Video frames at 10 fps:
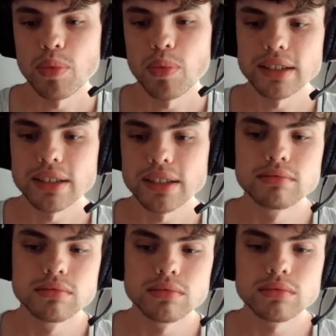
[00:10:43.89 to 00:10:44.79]
But
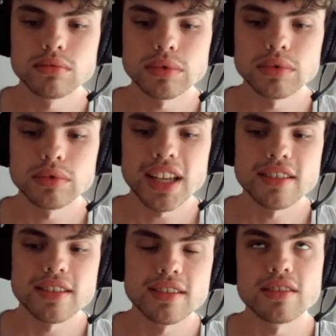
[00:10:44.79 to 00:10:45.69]

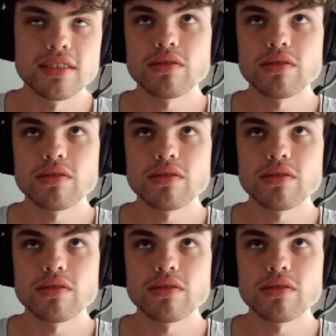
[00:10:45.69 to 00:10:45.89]
it's,